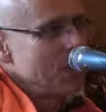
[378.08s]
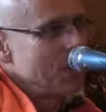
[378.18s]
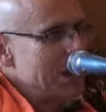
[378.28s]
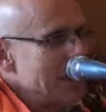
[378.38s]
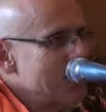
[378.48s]

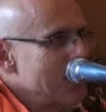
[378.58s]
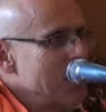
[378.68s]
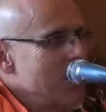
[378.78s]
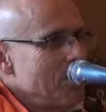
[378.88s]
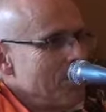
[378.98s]
on a
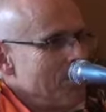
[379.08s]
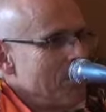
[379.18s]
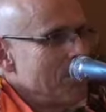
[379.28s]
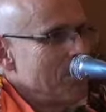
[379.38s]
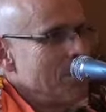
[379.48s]
clicker,
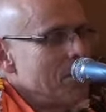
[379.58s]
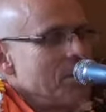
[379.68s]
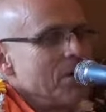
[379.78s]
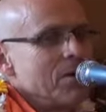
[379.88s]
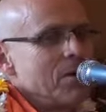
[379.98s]
or,
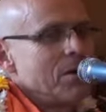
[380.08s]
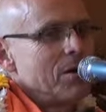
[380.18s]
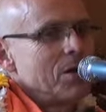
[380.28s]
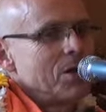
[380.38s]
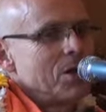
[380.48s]
or
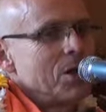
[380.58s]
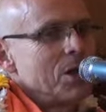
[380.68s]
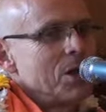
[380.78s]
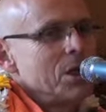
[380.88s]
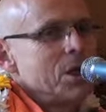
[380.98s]

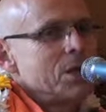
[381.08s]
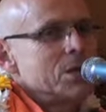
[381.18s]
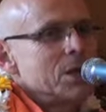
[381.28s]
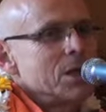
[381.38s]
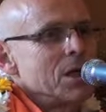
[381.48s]

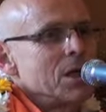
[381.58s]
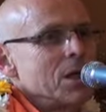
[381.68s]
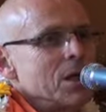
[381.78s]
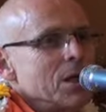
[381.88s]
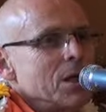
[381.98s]
it's like
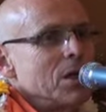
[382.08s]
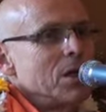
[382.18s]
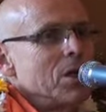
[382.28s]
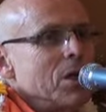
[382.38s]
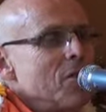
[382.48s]

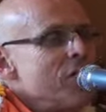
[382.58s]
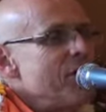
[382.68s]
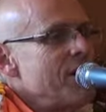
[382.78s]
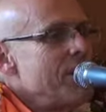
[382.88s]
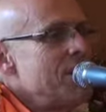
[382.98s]

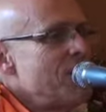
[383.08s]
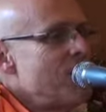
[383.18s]
very